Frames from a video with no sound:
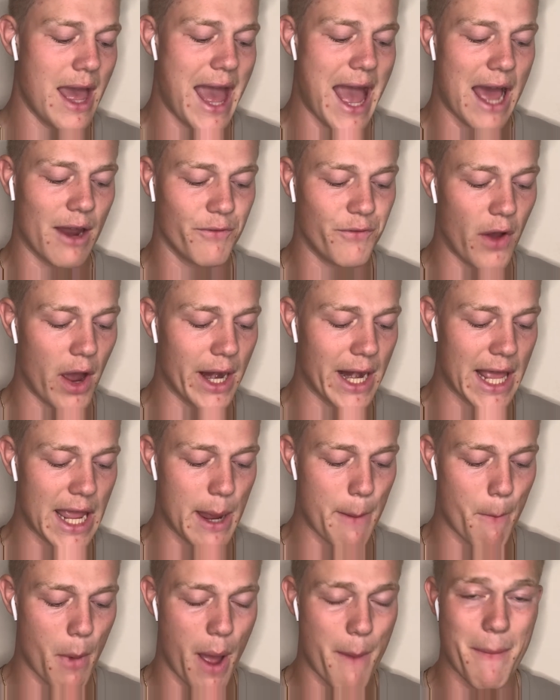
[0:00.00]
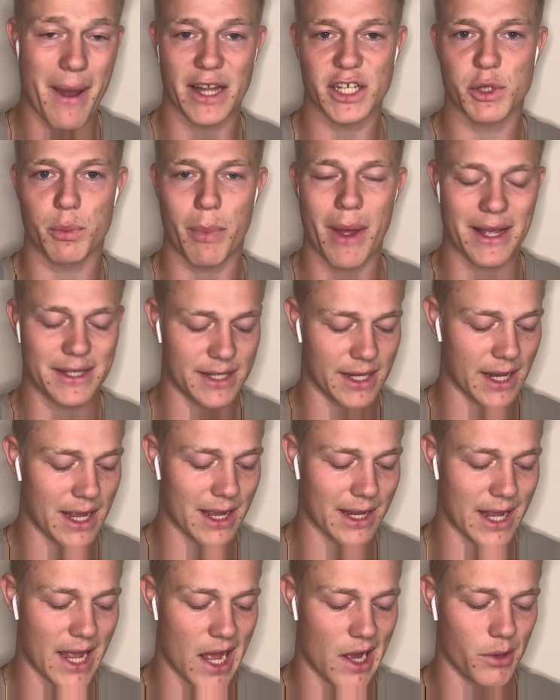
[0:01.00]
and finally, my match betting
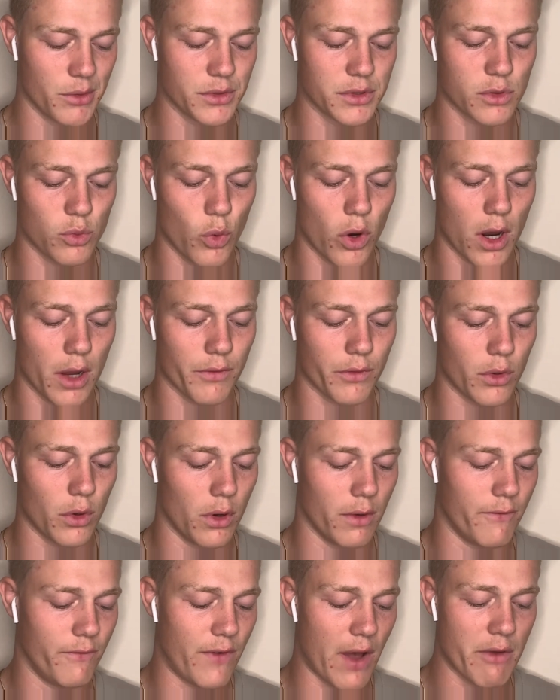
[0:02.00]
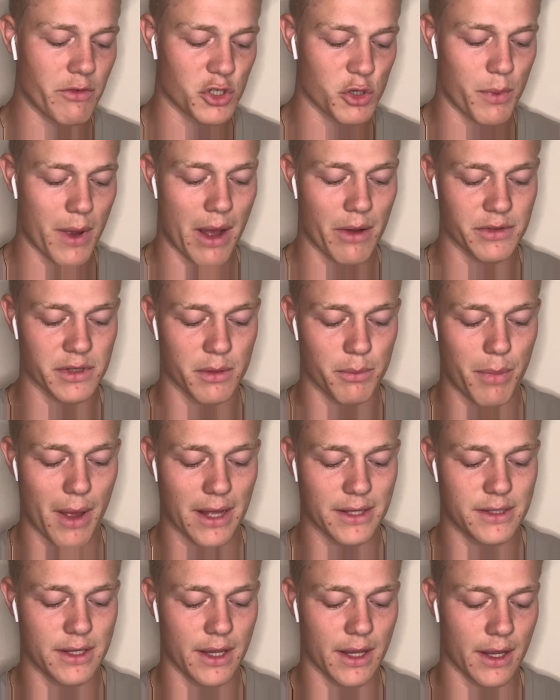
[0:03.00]
account where I've got 500 pounds in
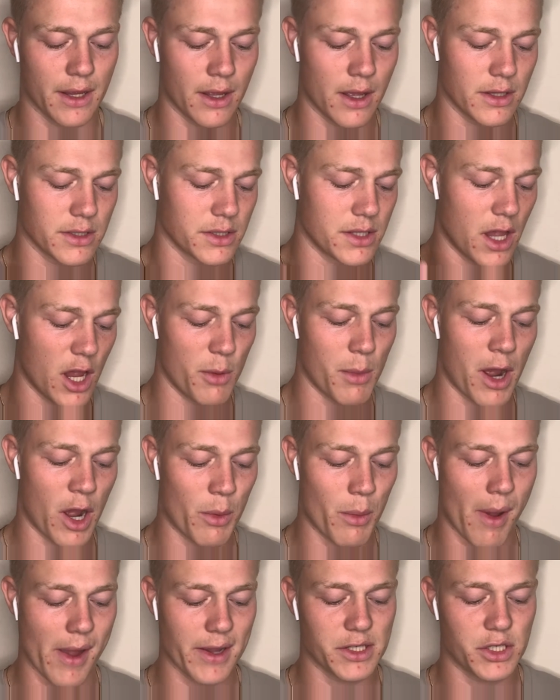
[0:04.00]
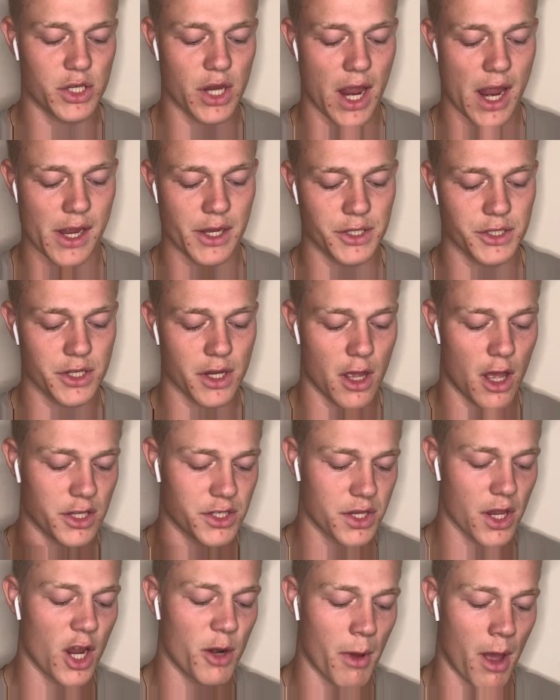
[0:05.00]
betting, a certain amount of my exchange, a
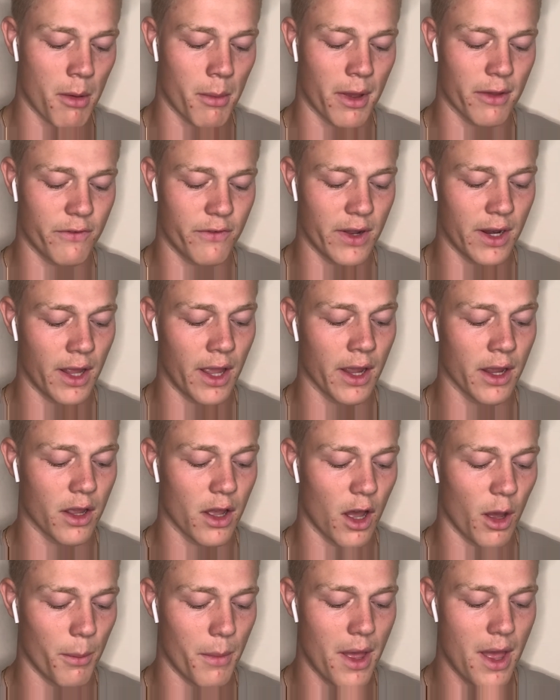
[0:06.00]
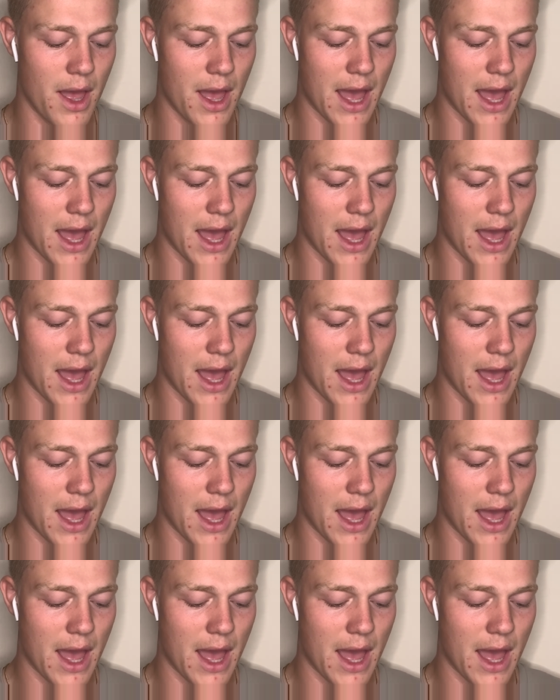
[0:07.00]
certain amount of my affiliate income.